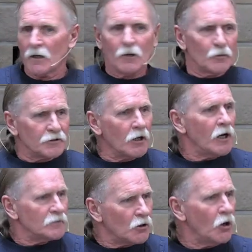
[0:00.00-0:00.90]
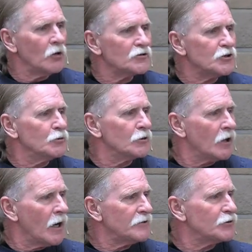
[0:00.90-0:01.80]
When God calls you and
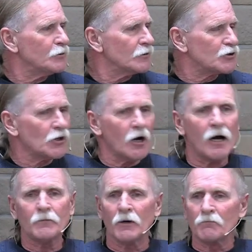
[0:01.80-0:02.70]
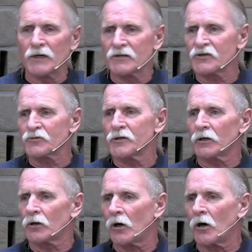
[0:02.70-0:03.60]
I to a job, a ministry, a
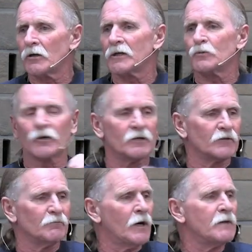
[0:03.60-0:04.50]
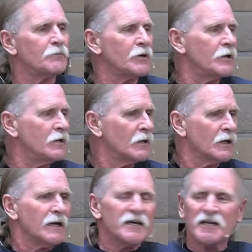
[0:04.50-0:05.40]
calling, whatever it might be,
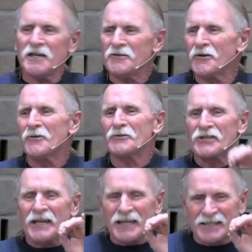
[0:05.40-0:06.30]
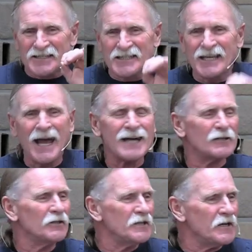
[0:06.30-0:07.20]
he knows
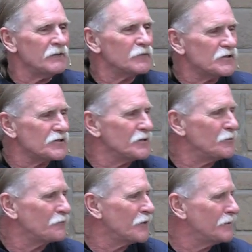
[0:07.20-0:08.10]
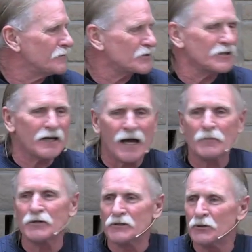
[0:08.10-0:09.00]
exactly every single thing that's going to
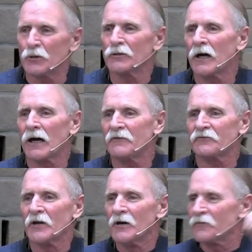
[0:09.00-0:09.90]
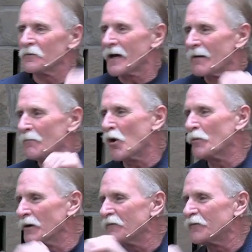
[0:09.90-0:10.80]
happen in your life from that
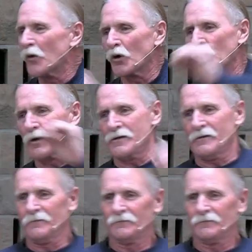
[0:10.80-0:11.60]
moment forward.